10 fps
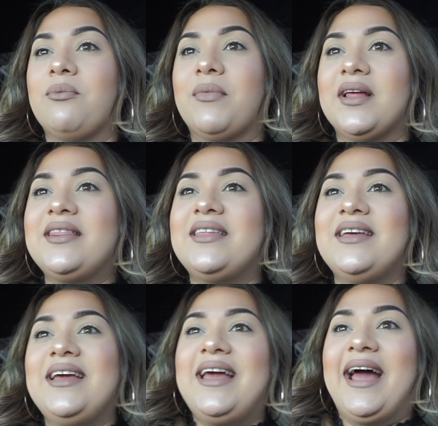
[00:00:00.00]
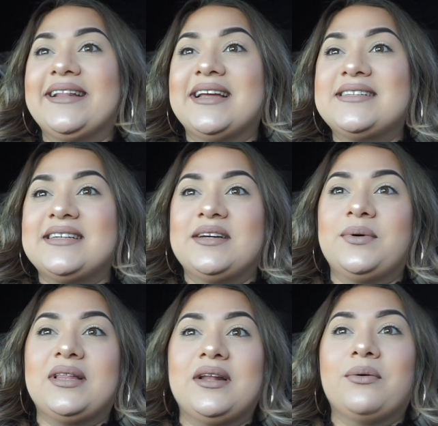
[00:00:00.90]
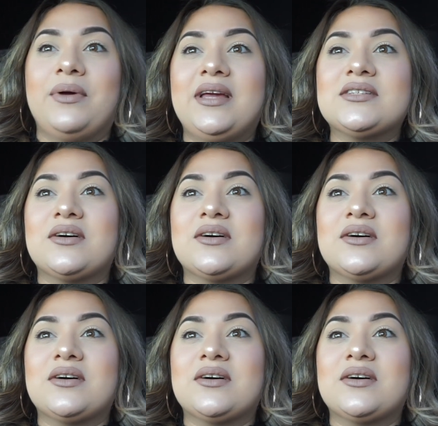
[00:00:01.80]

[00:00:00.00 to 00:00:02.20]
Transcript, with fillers: month, and they did it within a week.